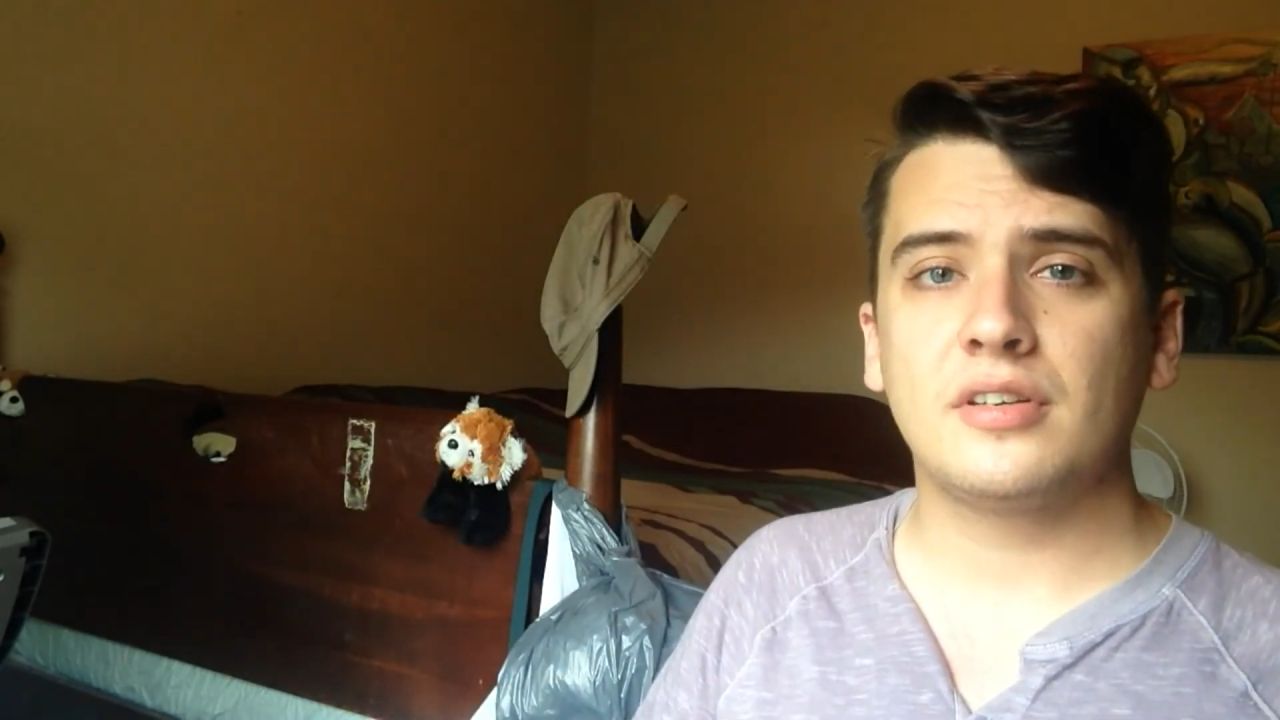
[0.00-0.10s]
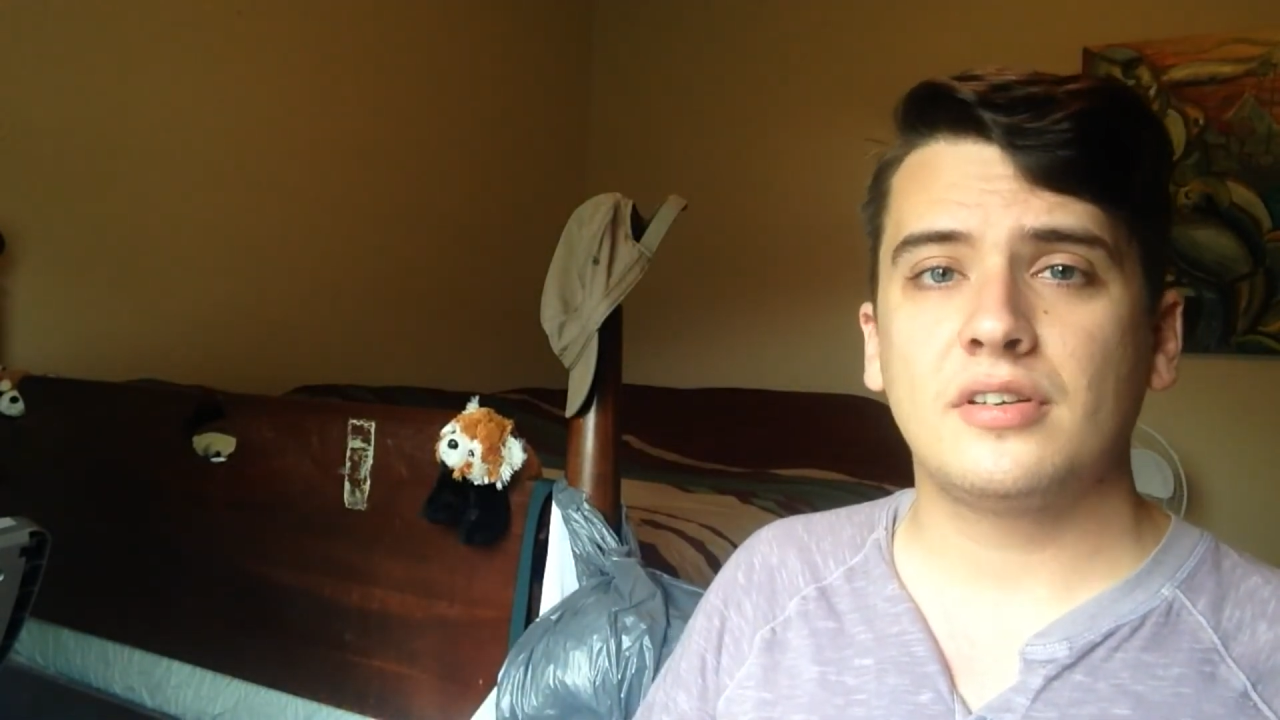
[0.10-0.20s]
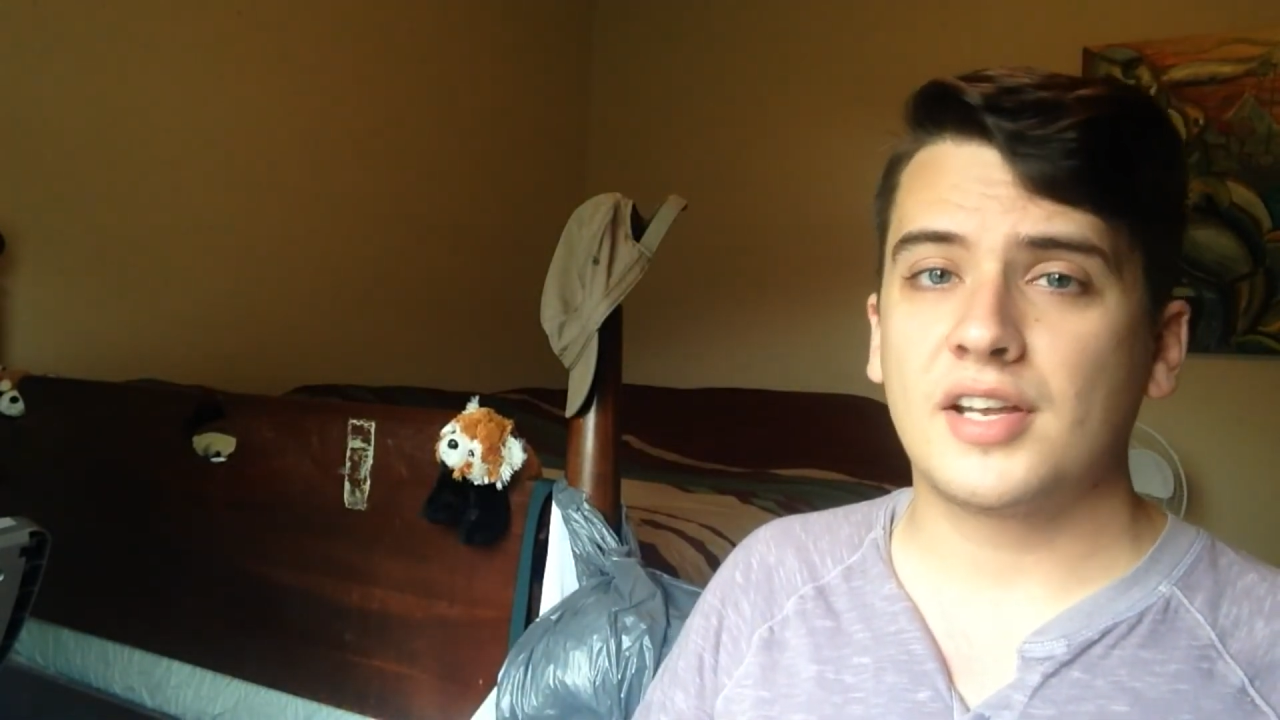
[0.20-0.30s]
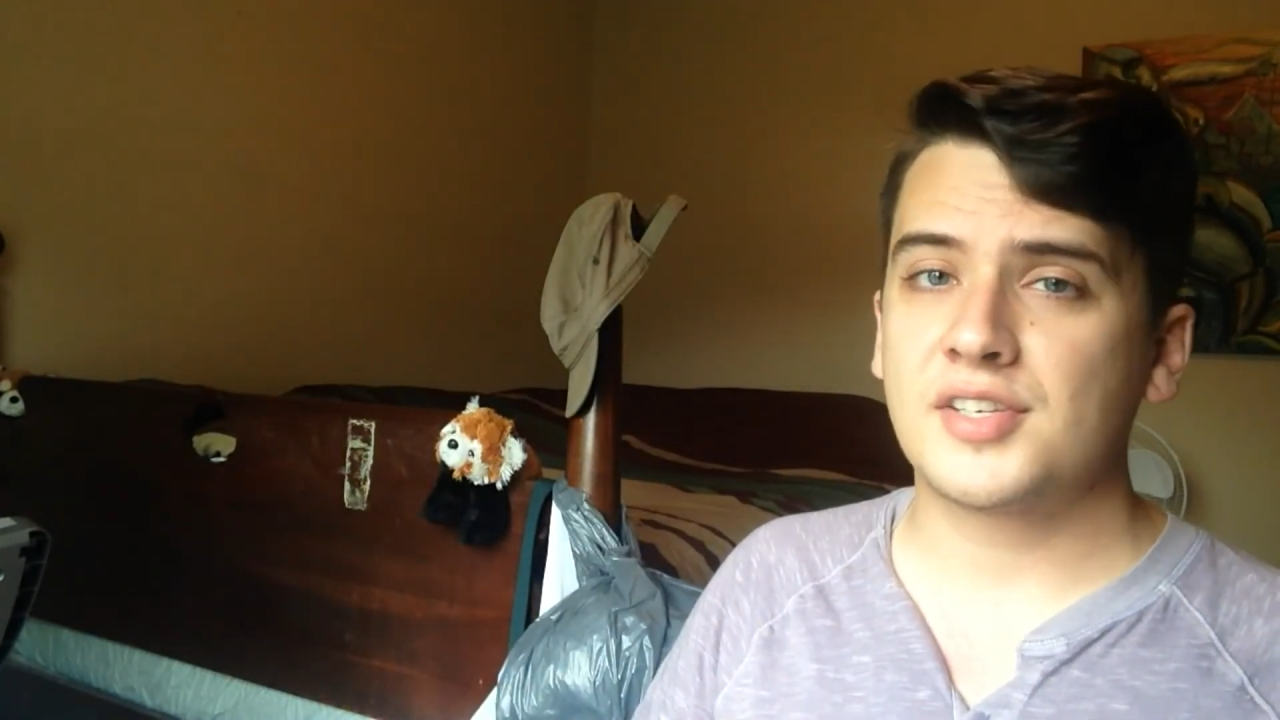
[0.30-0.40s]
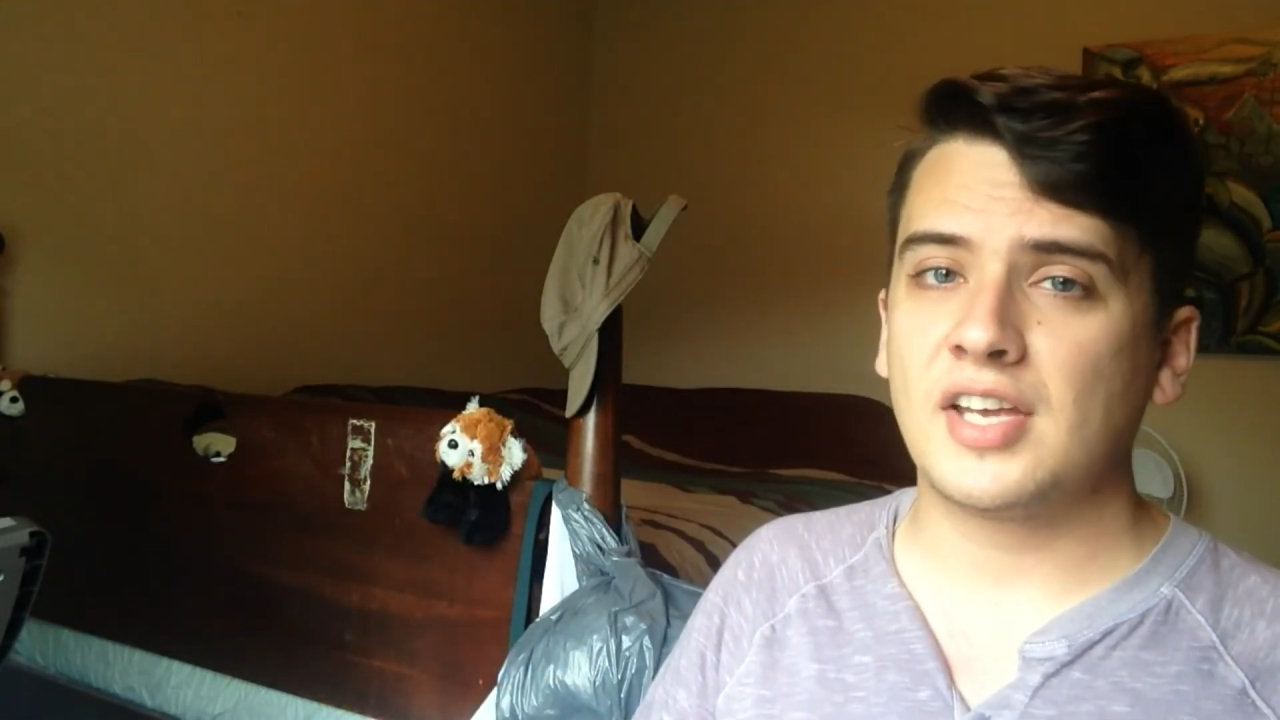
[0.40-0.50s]

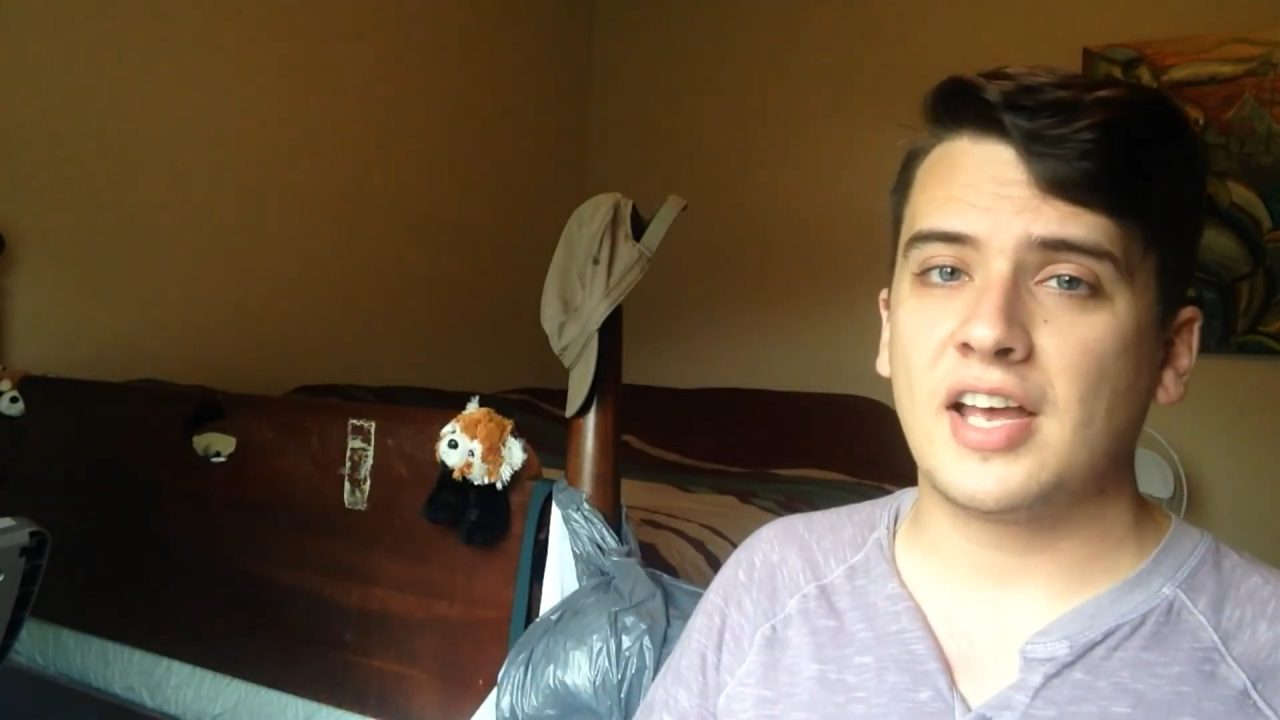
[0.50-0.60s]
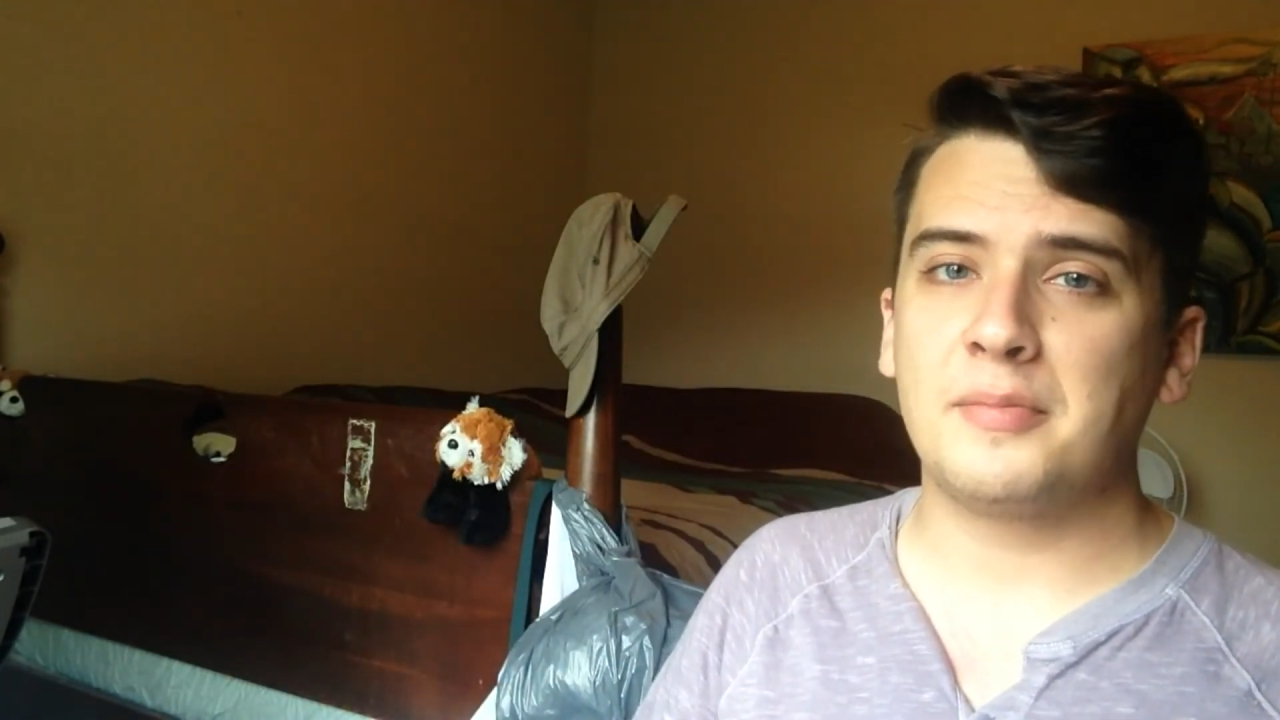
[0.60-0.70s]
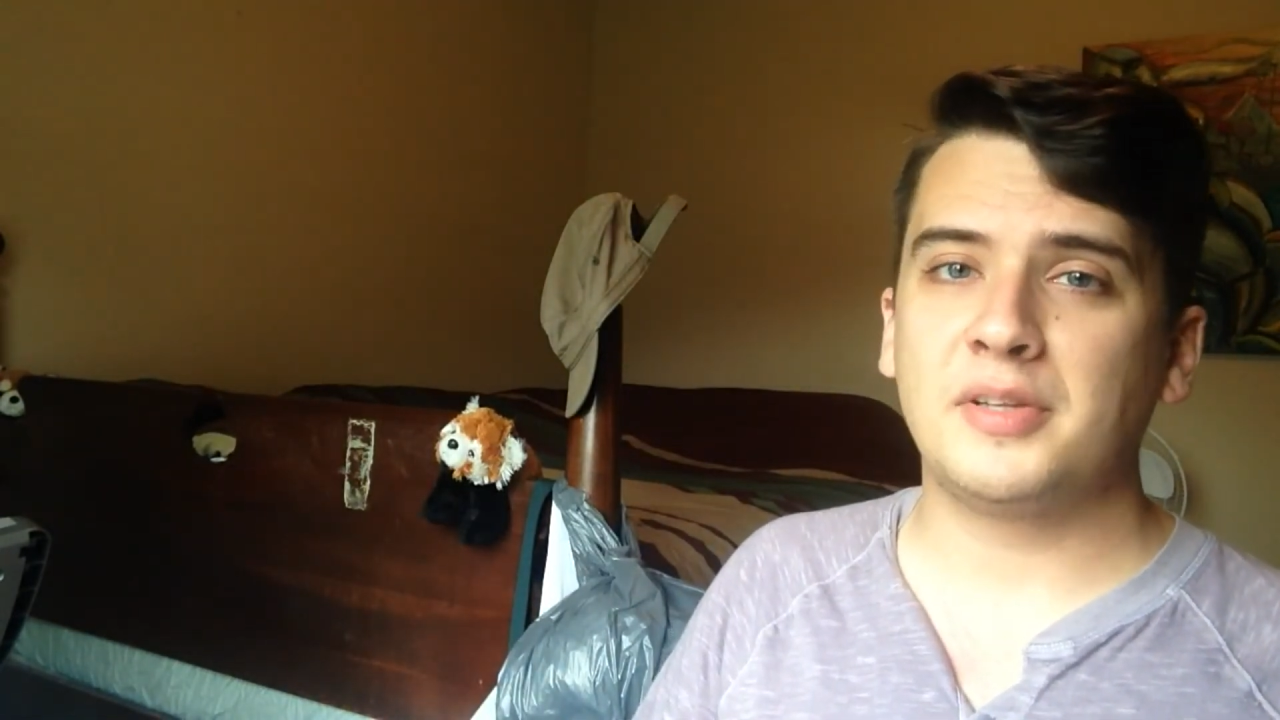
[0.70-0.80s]
Next time